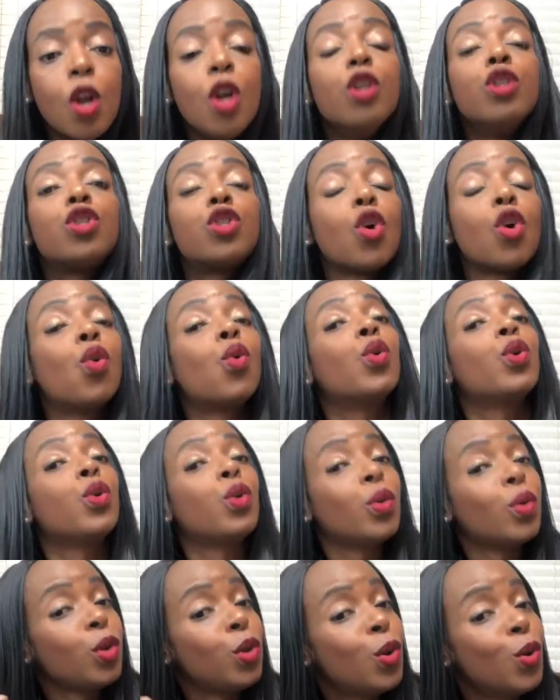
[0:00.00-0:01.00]
So
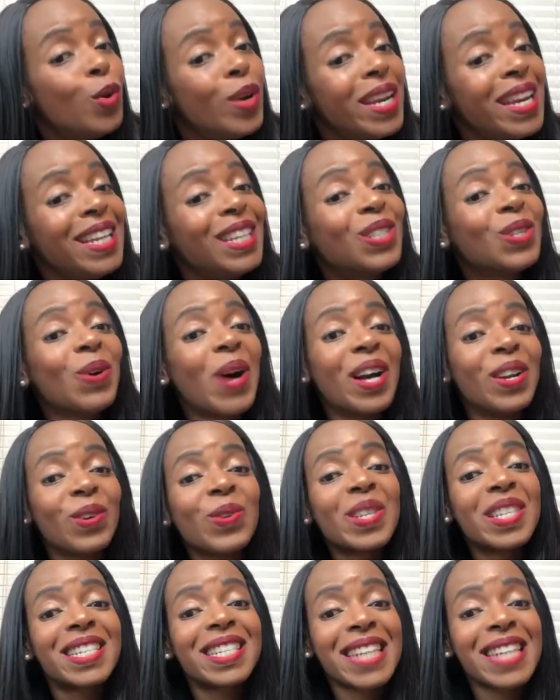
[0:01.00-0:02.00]
you need to
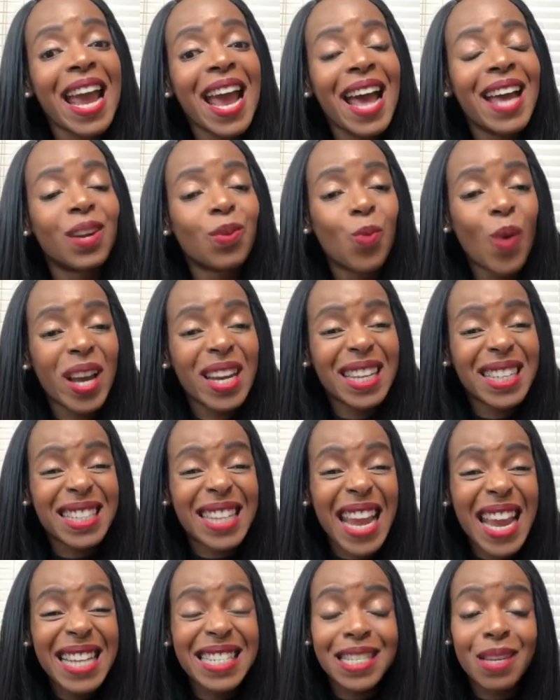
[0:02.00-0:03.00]
understand what it
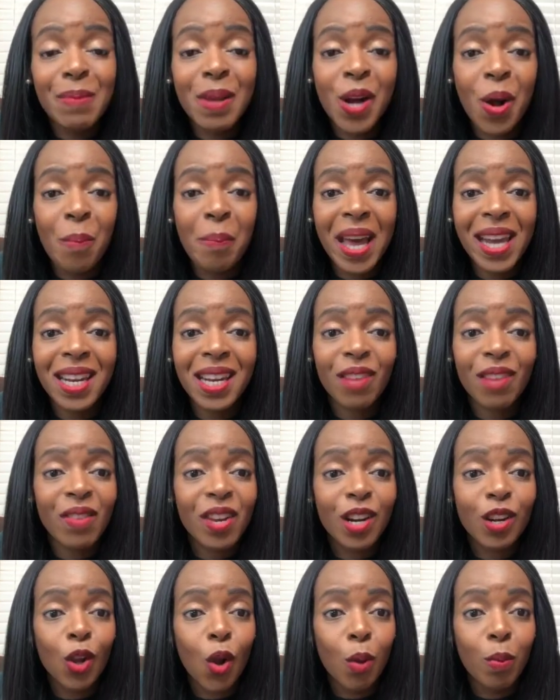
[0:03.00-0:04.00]
takes to be competitive at a
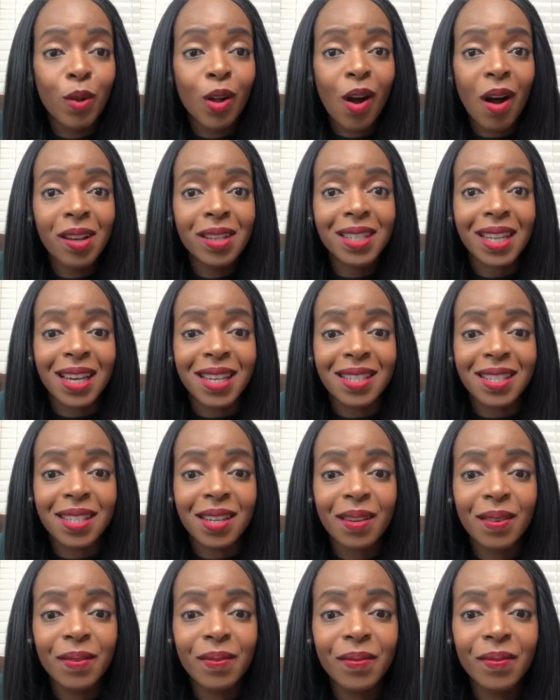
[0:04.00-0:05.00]
global context.
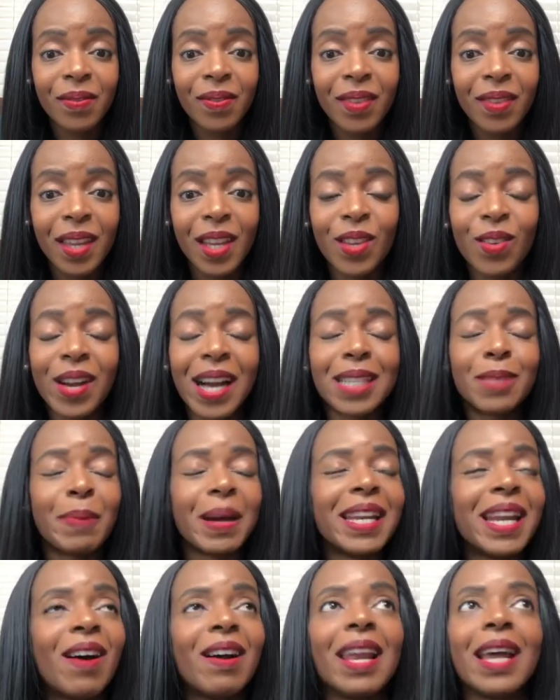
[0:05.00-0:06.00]
You guys by
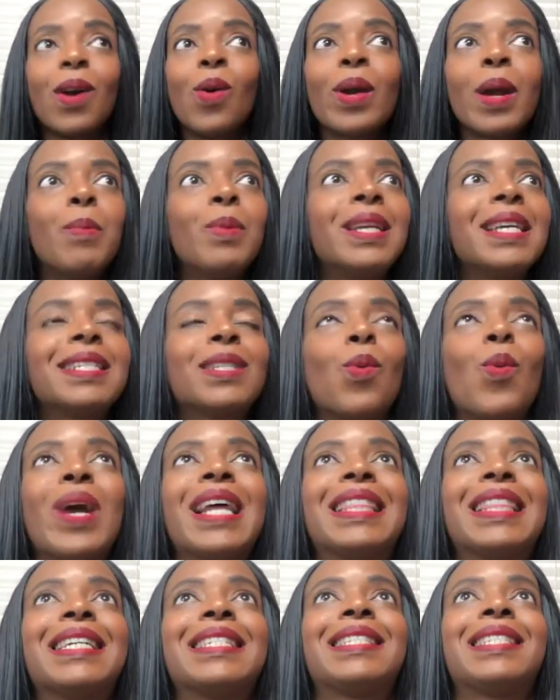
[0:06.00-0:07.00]
now are like, okay, Modessa, what
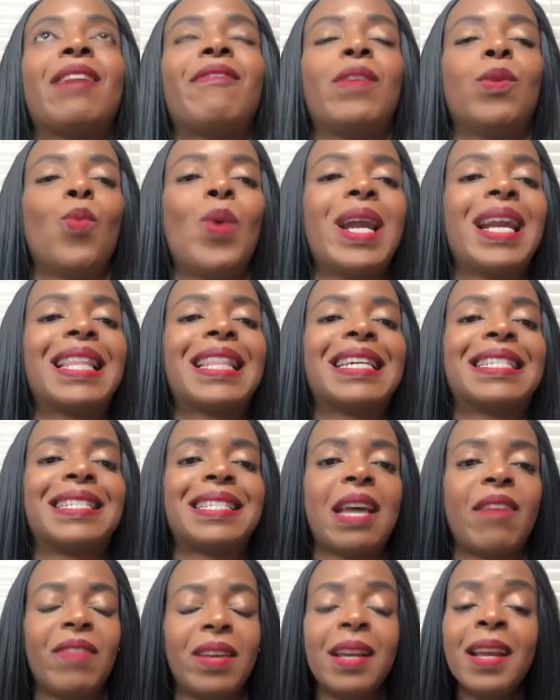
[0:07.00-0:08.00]
are that 7? What are that
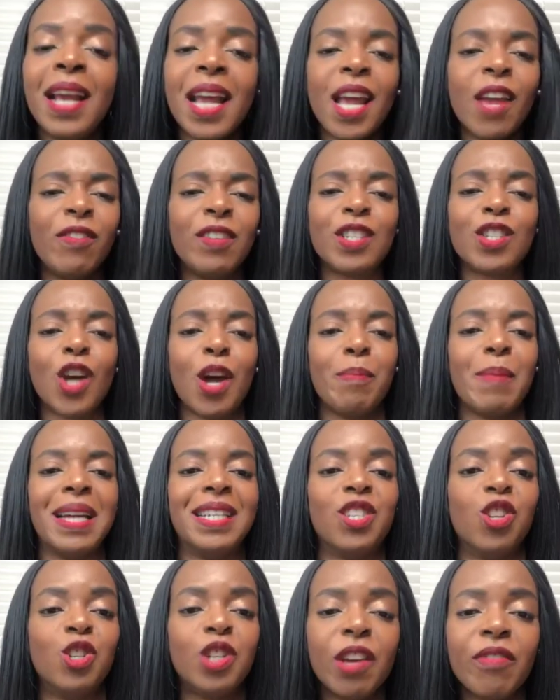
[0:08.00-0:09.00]
7? If it's not my
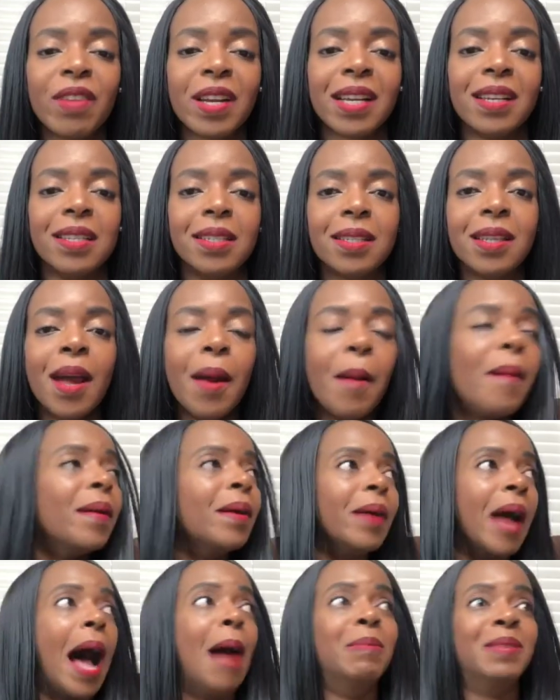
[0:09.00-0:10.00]
certificates,
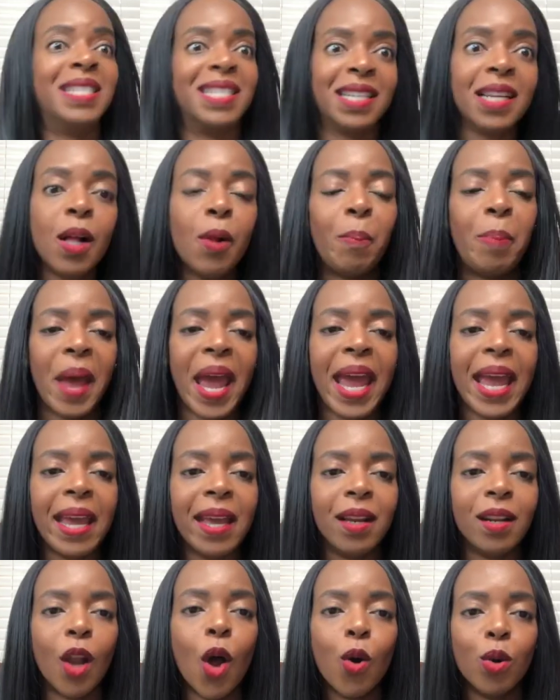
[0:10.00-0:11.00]
I'm still
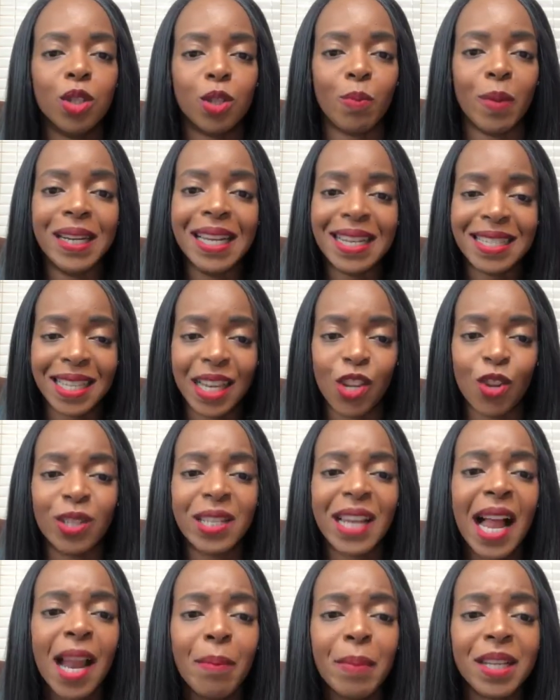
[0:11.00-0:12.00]
paying loans, Modessa, and you're
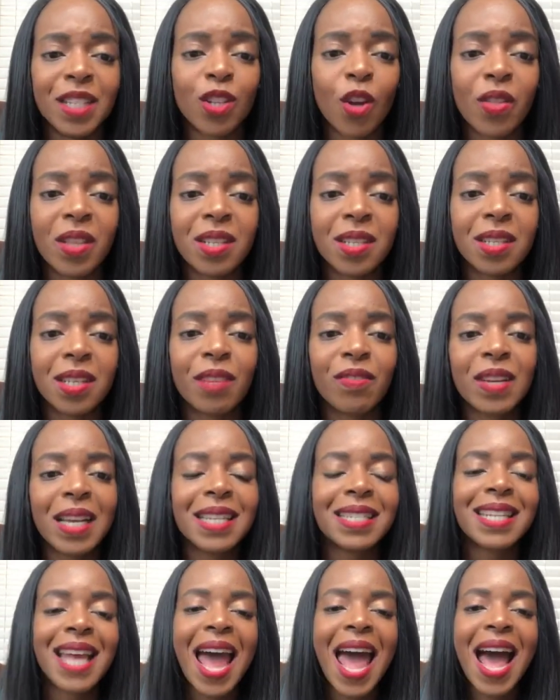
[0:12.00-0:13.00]
telling me it's not the
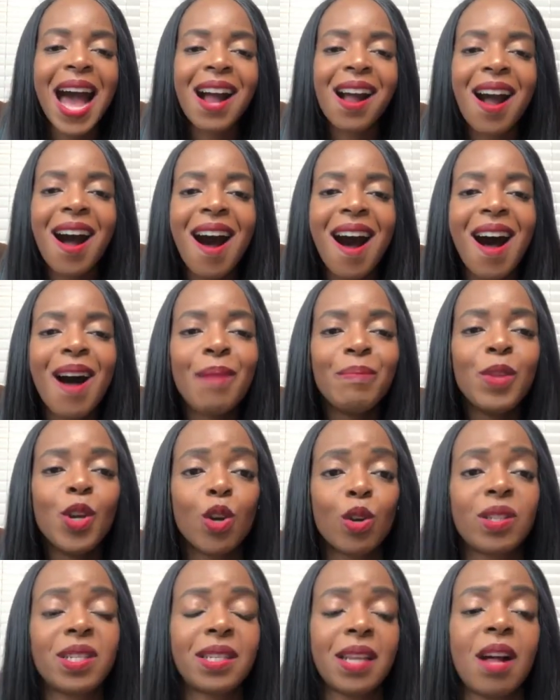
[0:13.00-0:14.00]
certificates? Calm
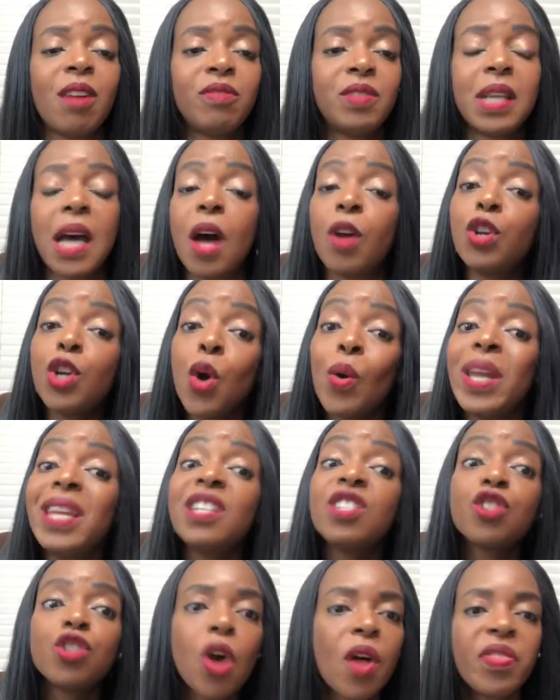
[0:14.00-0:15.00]
yourself down. No, it
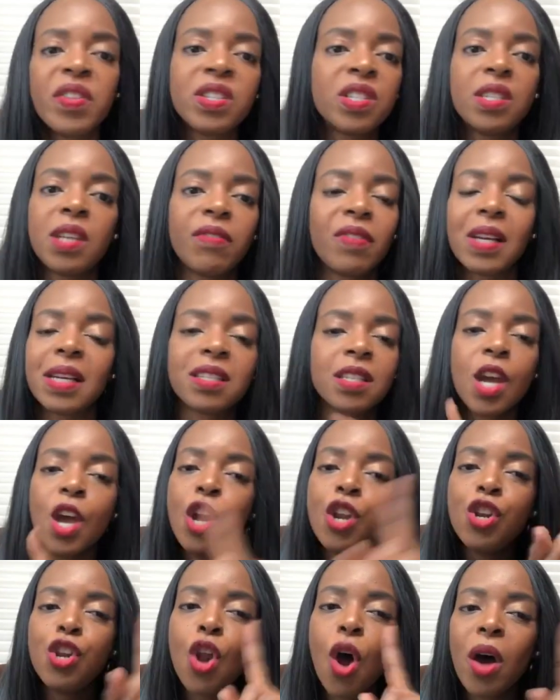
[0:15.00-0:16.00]
is not the certificates.
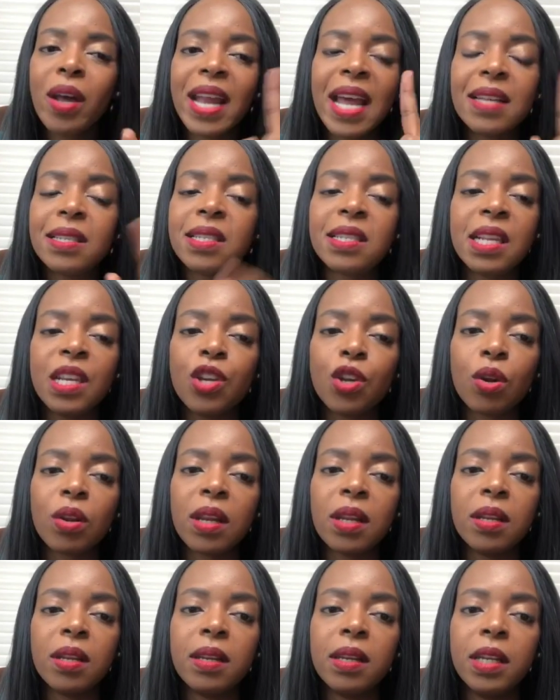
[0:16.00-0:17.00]
Not at senior
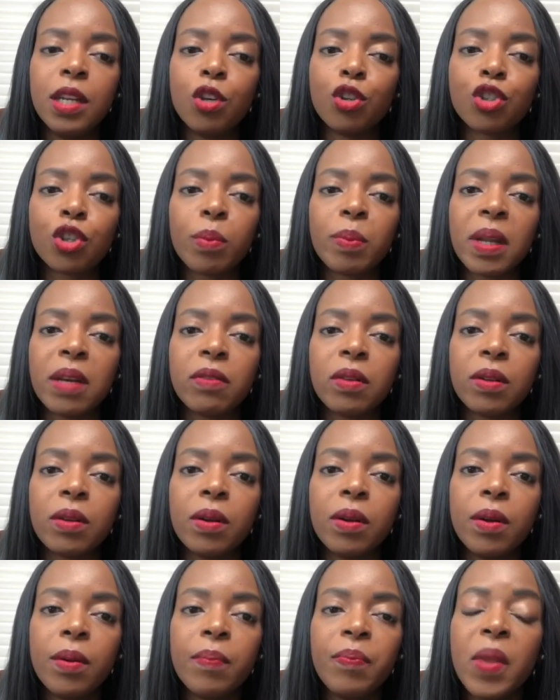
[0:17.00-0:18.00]
leadership level.
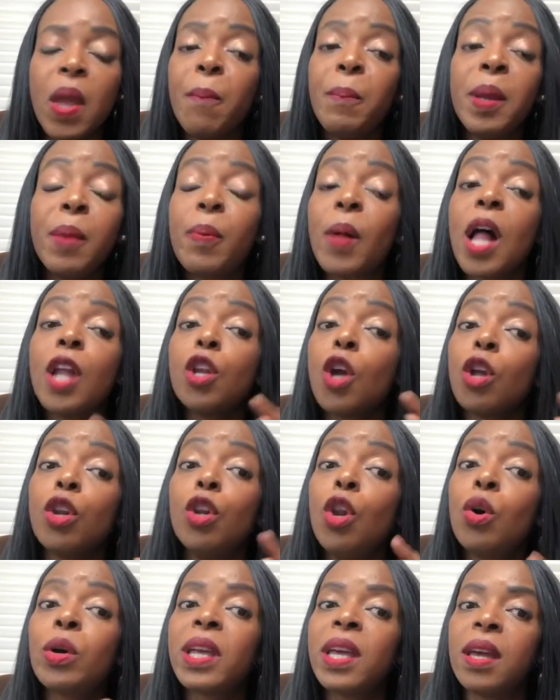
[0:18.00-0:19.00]
People are not
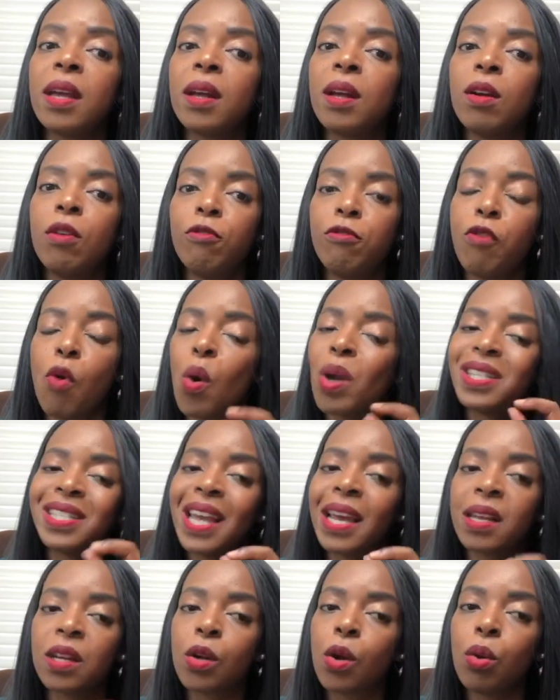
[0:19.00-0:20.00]
looking for
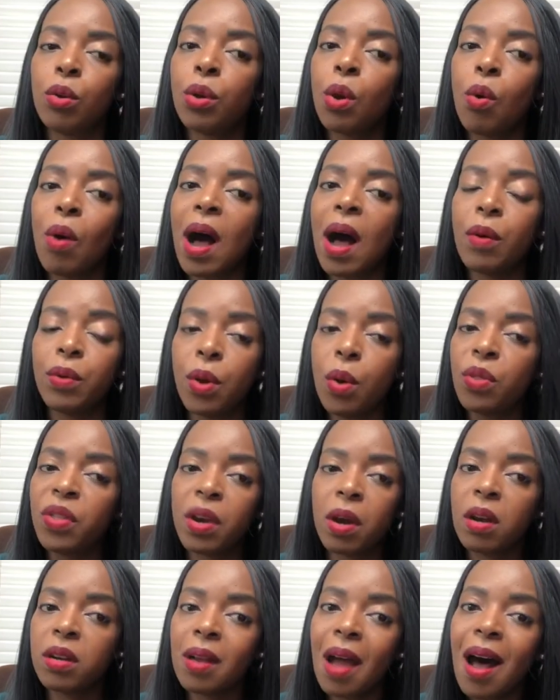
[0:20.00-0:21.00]
technical know-how. No, they
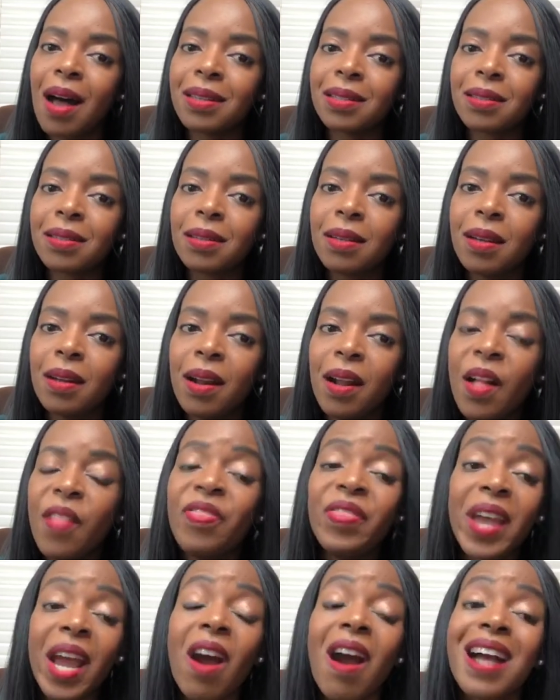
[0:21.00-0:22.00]
are not.
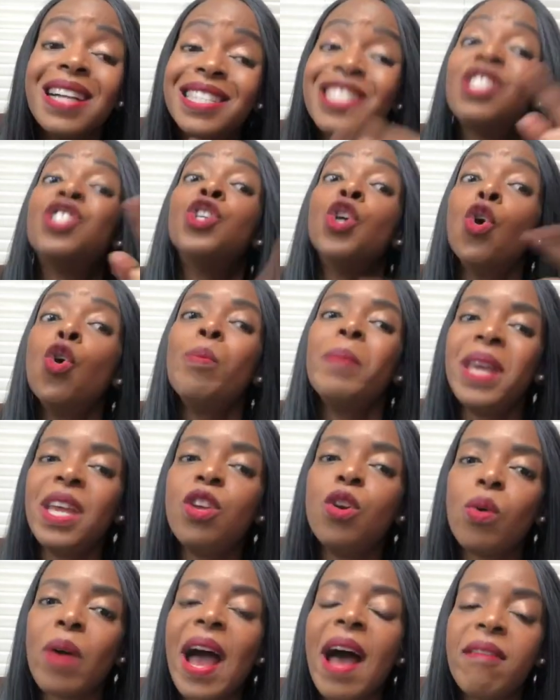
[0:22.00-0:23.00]
They are assuming
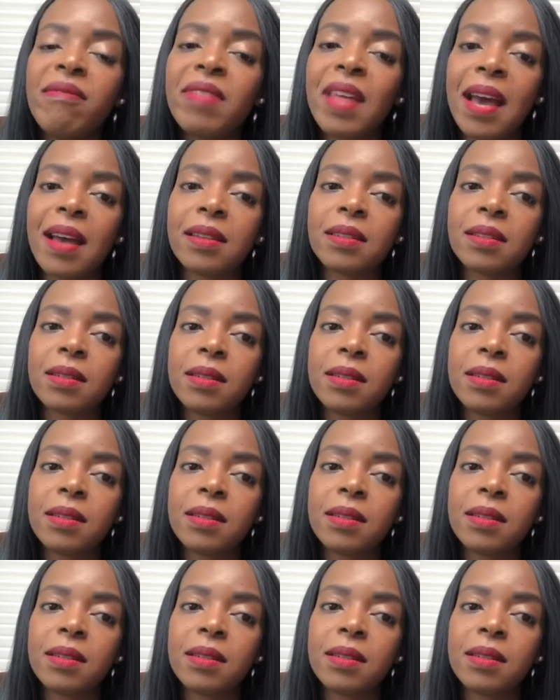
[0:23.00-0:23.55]
you have that.